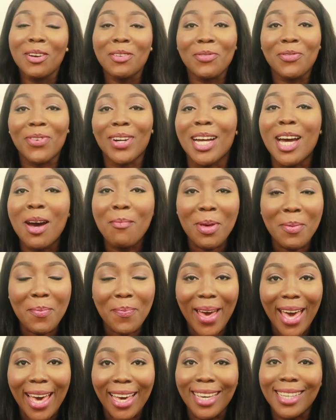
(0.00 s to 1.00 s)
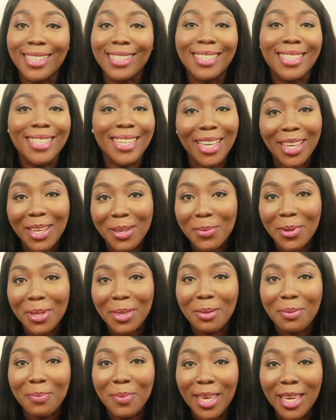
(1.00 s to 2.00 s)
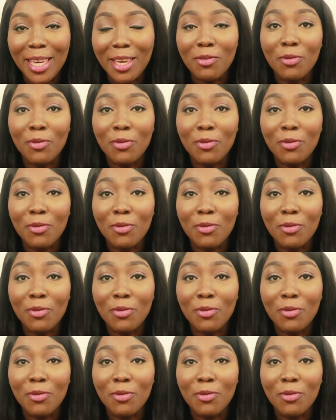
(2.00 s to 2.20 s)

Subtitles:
for coming back and sticking with me.